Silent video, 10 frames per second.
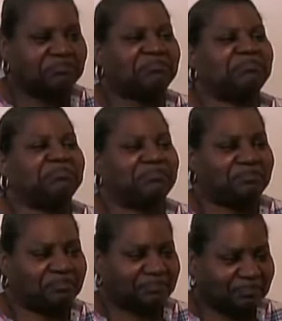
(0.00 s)
it,
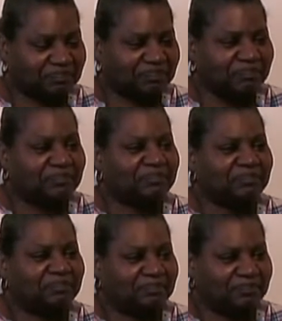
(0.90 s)
but when it's
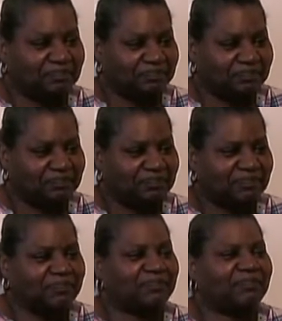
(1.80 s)
combined
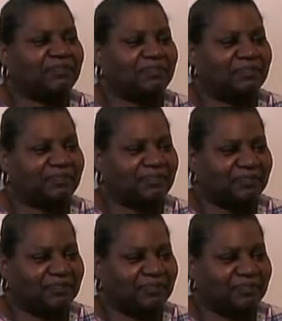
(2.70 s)
with their
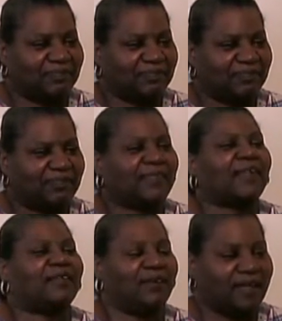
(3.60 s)
with their father,
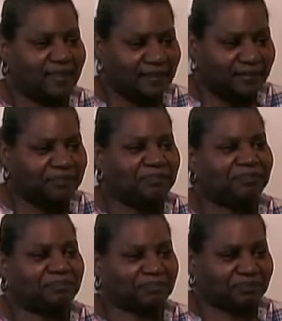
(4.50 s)
right. with
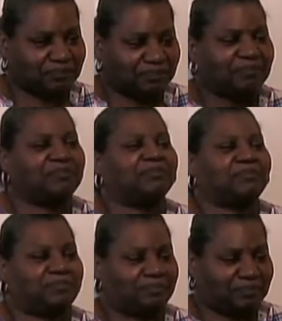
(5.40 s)
another Orisha,
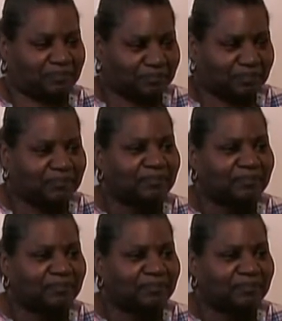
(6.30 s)
then